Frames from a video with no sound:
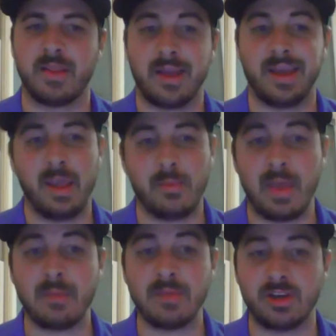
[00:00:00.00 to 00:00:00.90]
that, hey,
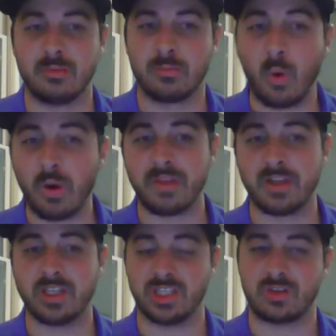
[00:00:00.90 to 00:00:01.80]
maybe you're more
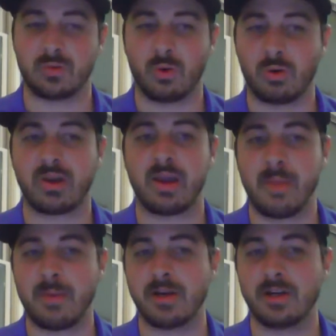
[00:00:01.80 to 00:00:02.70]
than just a role guy.
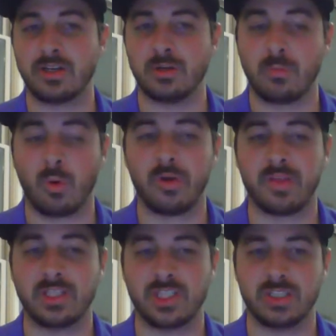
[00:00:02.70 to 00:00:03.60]
Maybe you're more
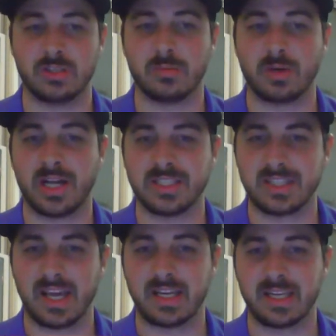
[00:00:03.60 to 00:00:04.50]
than just LeBron's
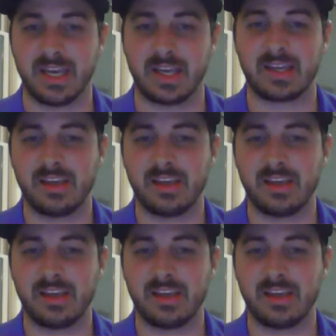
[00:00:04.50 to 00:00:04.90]
sidekick.